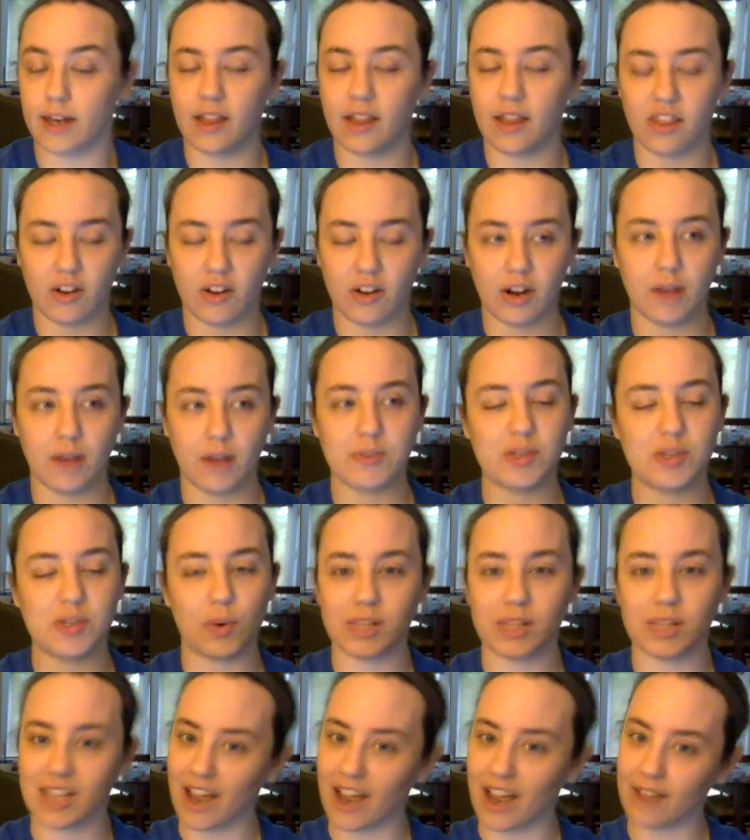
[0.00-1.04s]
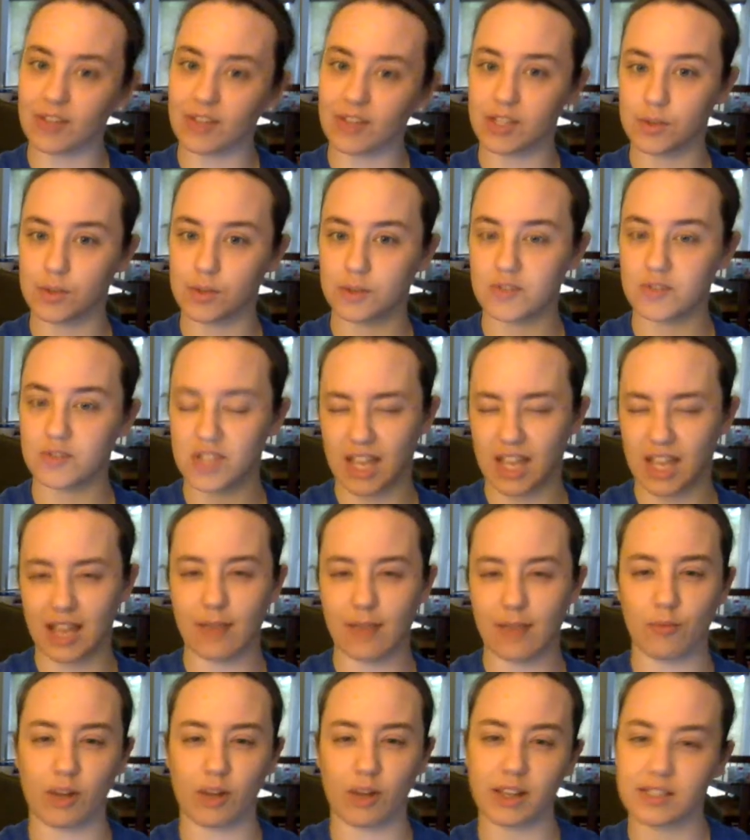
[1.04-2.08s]
I thought I was going to have that sort of
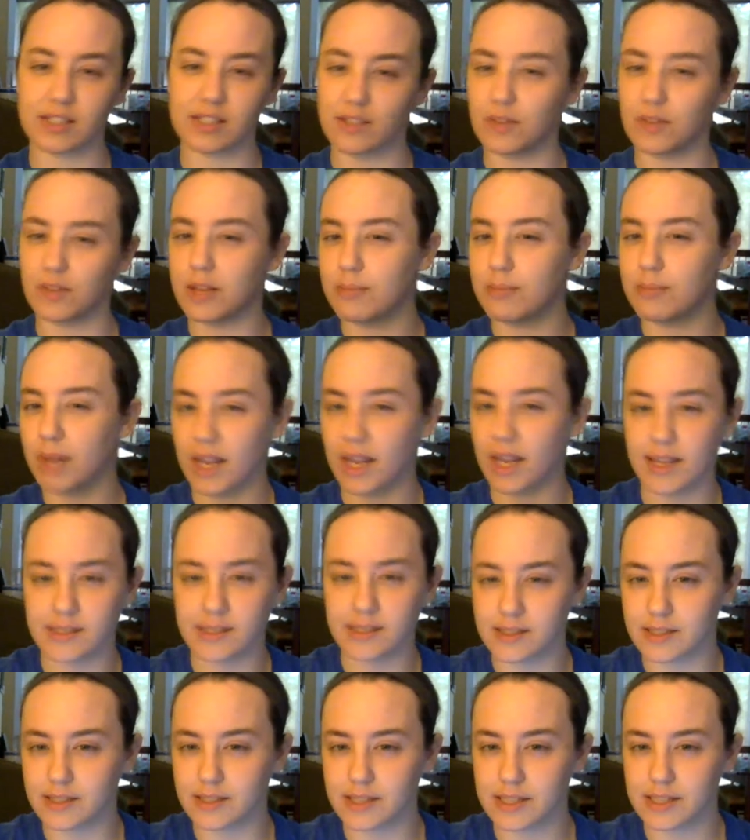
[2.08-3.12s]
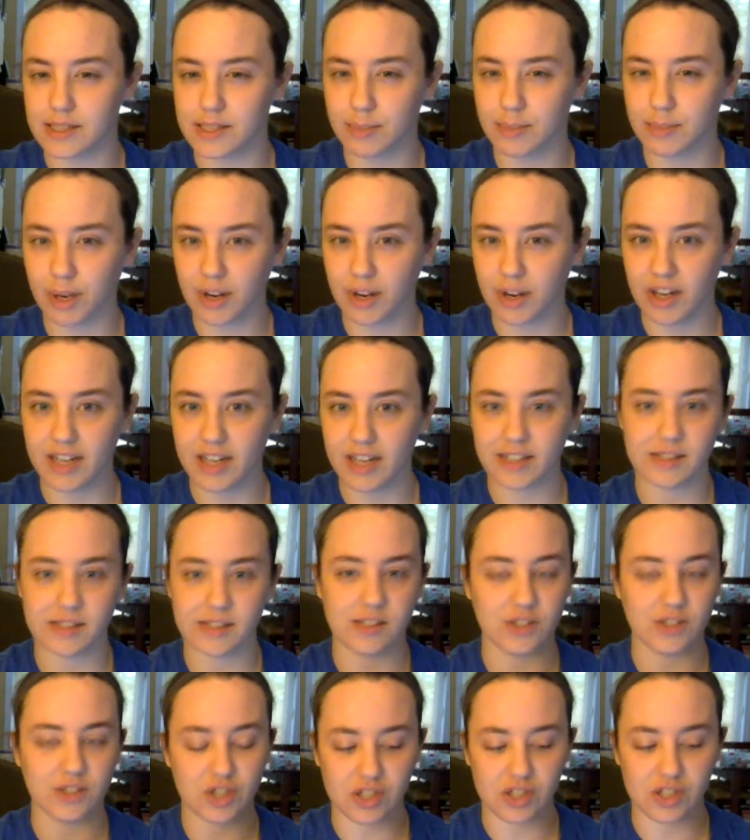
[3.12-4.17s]
same relatively pleasant
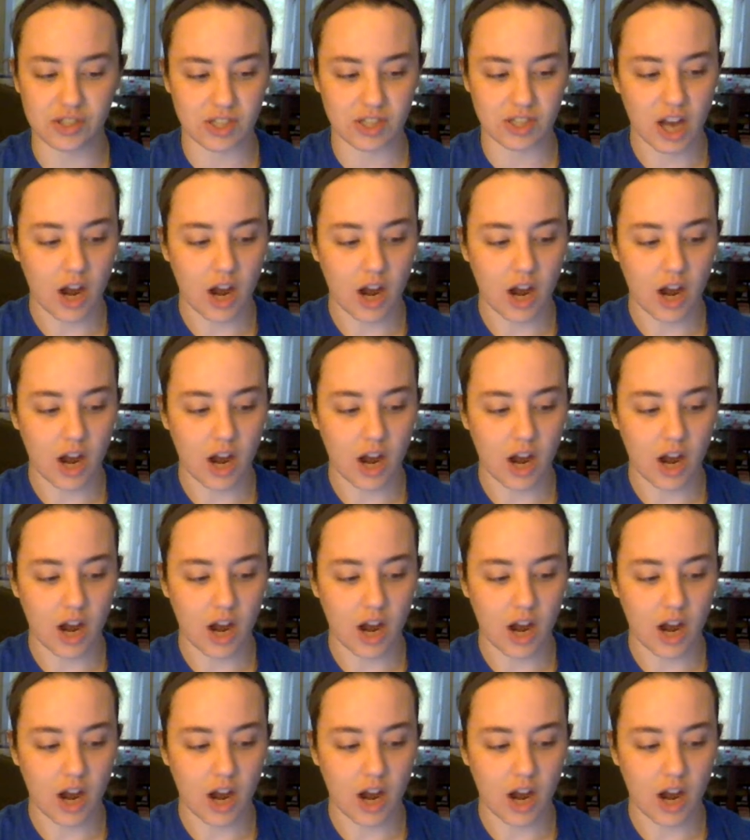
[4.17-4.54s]
experience and just